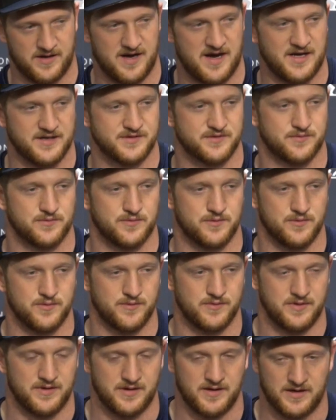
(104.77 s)
high
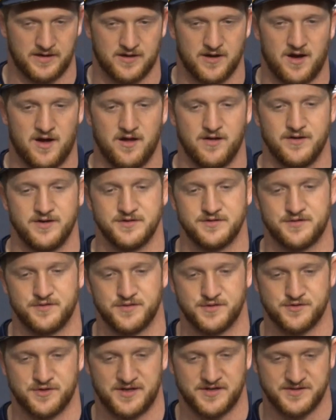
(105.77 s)
school and in college
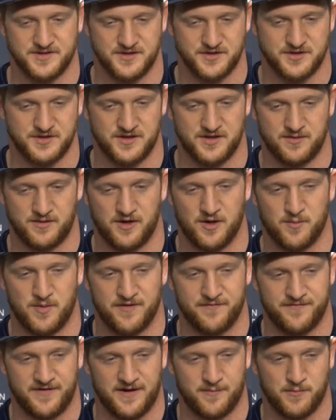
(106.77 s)
through the transition, you know,
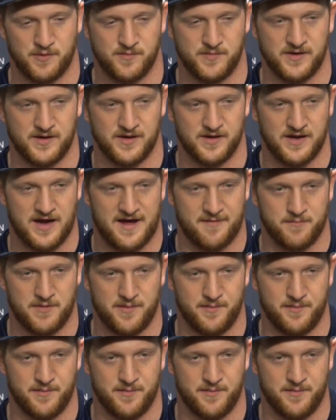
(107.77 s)
my family being, have my